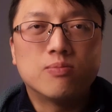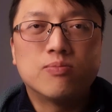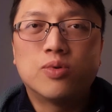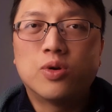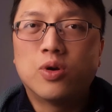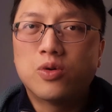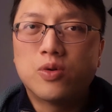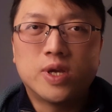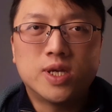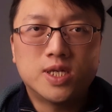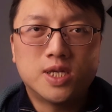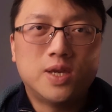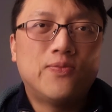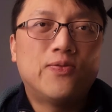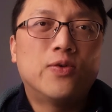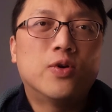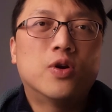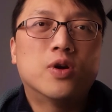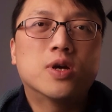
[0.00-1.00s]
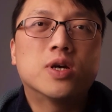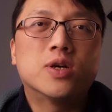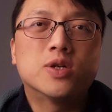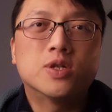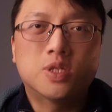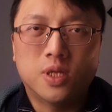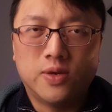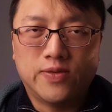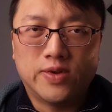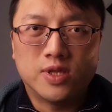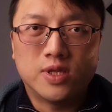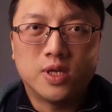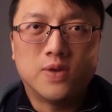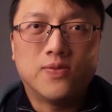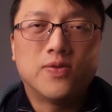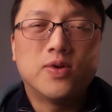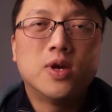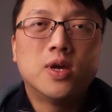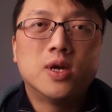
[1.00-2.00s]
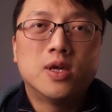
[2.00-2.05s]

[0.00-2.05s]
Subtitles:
progressive or conservative,